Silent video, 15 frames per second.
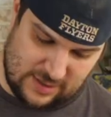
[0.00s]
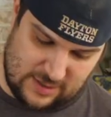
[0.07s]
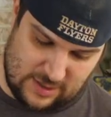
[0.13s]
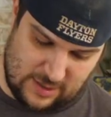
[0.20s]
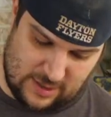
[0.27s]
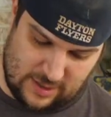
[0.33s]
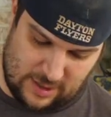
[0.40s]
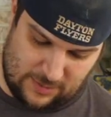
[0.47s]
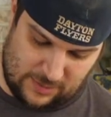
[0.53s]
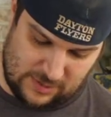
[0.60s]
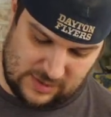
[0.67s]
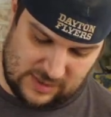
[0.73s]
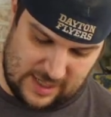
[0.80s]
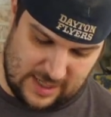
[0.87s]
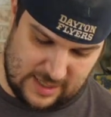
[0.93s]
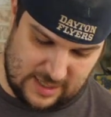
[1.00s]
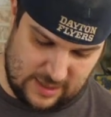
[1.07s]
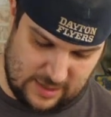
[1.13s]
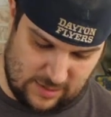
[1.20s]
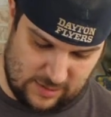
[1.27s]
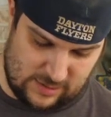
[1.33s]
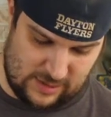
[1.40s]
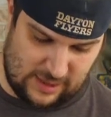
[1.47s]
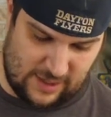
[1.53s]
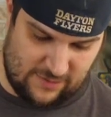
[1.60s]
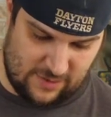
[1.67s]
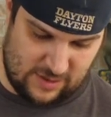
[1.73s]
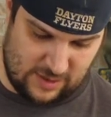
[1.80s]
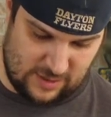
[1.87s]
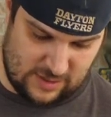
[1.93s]
that are double-sided. Looks like
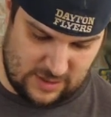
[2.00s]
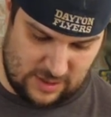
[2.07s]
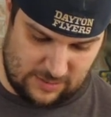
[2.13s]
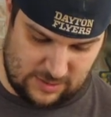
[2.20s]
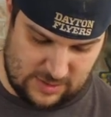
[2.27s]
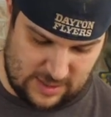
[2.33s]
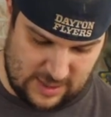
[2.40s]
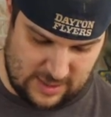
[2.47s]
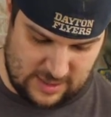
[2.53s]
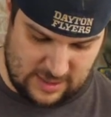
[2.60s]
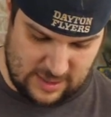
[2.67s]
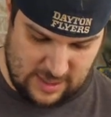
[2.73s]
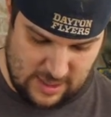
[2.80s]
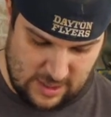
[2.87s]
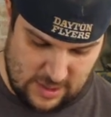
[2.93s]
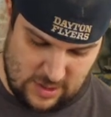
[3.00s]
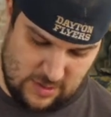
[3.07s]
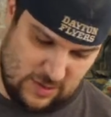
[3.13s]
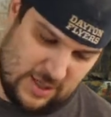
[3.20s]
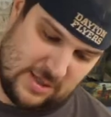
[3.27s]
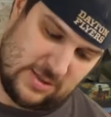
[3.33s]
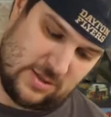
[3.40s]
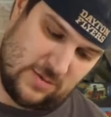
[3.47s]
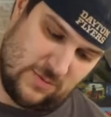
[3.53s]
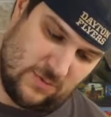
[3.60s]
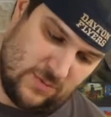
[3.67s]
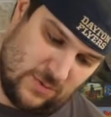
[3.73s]
everything is double-sided. We got some